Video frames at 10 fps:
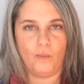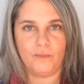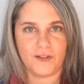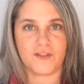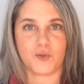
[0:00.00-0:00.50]

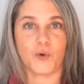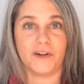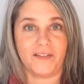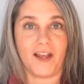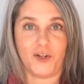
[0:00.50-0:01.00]
the
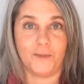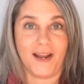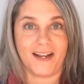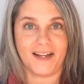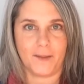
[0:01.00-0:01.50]
story that you're
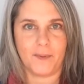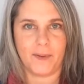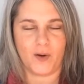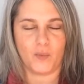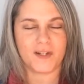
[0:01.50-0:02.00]
making up about it.